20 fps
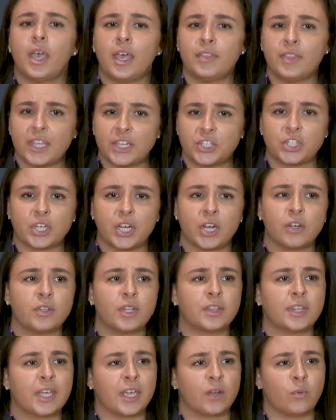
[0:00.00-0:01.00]
And they
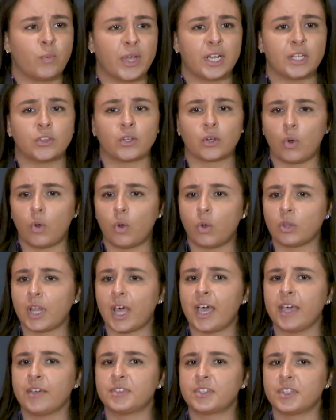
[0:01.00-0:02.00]
shared that they had waited their whole
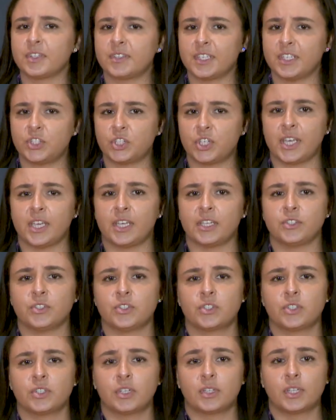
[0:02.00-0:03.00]
lives to see
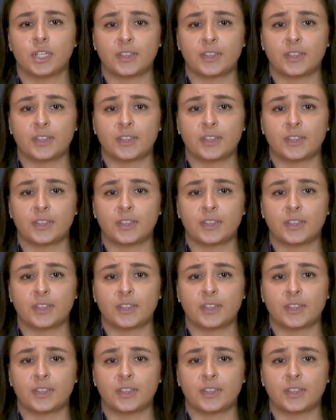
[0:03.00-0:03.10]
change,